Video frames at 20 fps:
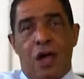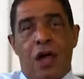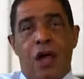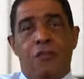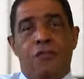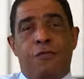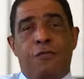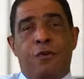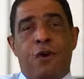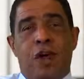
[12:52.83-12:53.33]

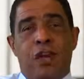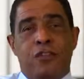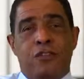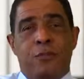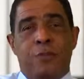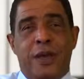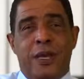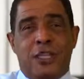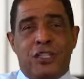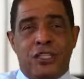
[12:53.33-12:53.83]
of
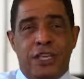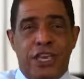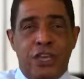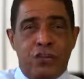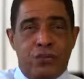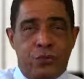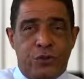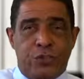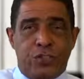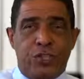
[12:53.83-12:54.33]
prospects
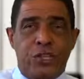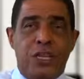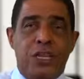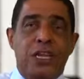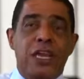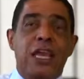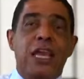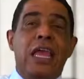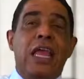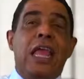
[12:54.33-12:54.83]

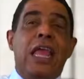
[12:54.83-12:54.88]
interested